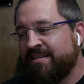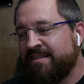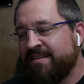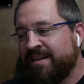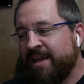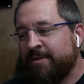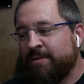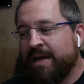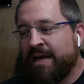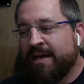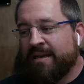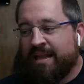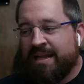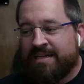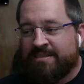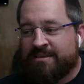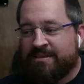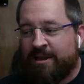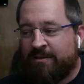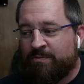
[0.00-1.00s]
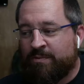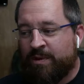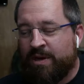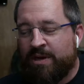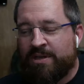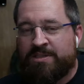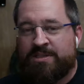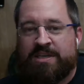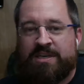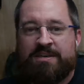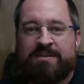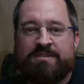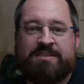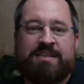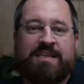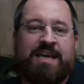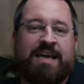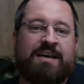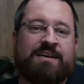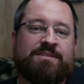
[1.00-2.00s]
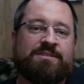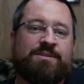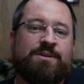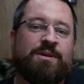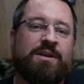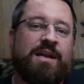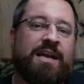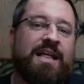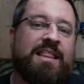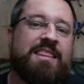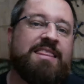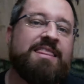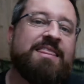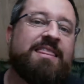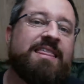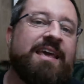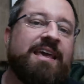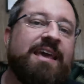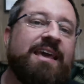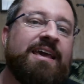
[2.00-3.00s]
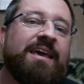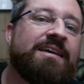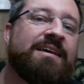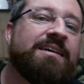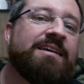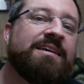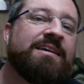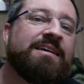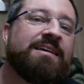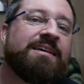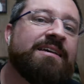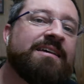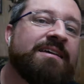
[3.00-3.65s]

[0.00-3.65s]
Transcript: Hey, we got a lot of software engineers in the house. Hold on. I think